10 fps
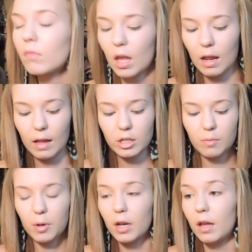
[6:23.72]
And I like to
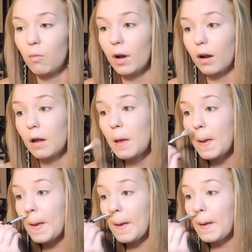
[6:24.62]
put it where
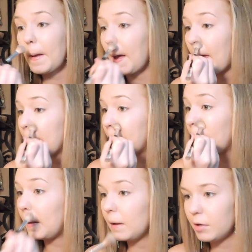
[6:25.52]
I
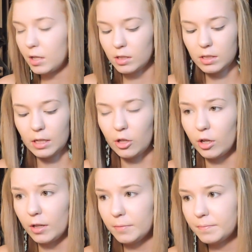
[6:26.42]
put
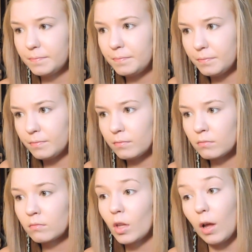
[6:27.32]
concealer,
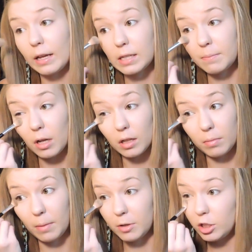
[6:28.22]
except on the
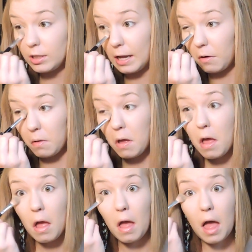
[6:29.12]
blemishes. I don't
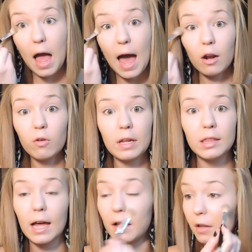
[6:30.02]

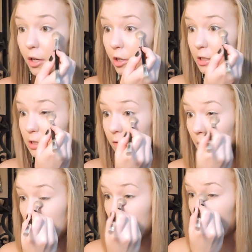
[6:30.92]
need that glitter and stuff on
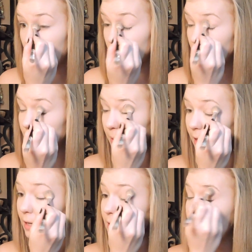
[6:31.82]
my blemishes
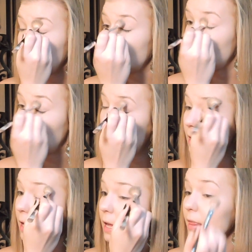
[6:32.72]
because
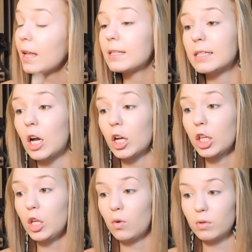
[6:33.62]
that's not
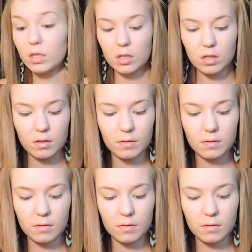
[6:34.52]
cute.